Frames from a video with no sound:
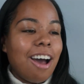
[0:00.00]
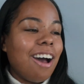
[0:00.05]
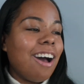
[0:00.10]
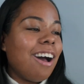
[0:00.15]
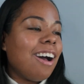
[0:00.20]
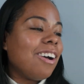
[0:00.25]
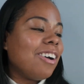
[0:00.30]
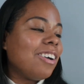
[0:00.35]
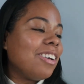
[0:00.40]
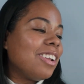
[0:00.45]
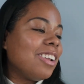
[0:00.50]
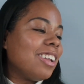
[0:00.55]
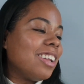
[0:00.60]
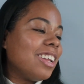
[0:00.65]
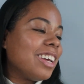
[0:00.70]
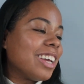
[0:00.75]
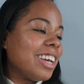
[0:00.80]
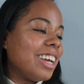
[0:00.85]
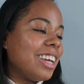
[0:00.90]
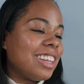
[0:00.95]

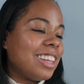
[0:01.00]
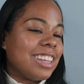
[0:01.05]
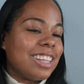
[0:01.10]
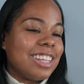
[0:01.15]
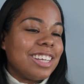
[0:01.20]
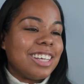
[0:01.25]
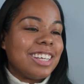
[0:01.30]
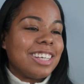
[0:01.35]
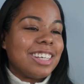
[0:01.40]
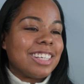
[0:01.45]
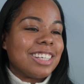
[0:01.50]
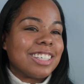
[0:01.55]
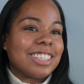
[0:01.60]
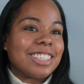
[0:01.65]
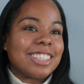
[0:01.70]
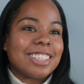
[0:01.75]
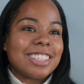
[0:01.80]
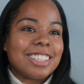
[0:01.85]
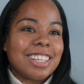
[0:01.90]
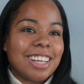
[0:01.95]
Oh, look at
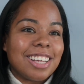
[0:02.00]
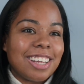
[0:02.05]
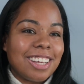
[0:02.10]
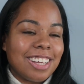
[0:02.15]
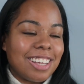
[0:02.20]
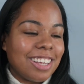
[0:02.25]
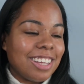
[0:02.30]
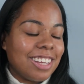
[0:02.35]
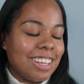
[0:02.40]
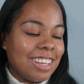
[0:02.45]
this.